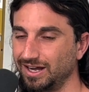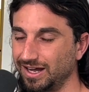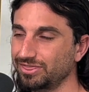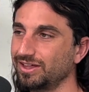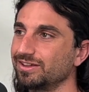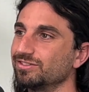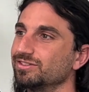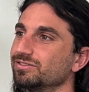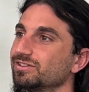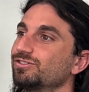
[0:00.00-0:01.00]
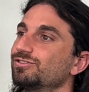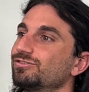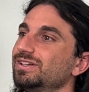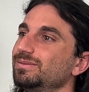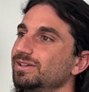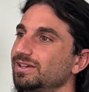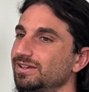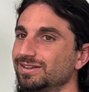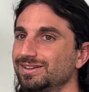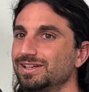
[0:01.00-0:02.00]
I thought that was an extremely